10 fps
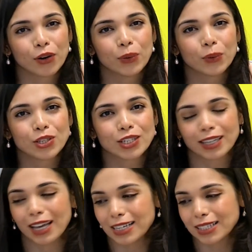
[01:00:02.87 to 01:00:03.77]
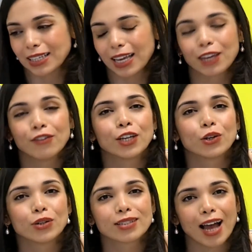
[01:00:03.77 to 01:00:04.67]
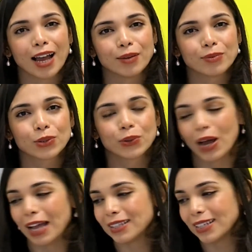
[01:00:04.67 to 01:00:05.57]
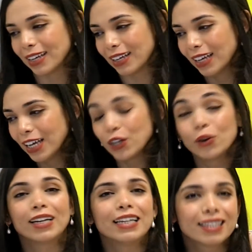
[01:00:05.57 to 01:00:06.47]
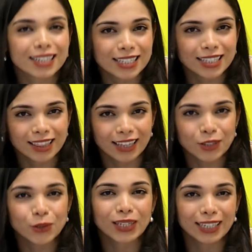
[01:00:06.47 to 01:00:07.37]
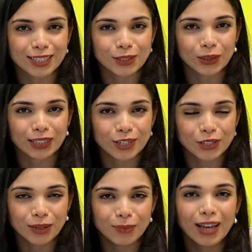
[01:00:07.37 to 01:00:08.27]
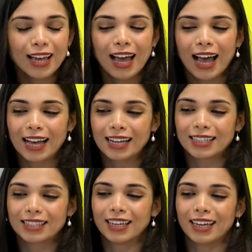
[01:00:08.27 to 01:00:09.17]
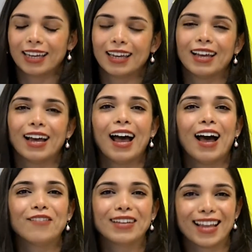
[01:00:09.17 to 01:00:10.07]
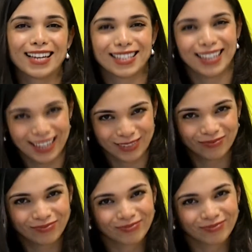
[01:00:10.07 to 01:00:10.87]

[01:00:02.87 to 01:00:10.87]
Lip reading: for watching us, giving your time to and your interest in the Turkey scholarship, and have a nice day.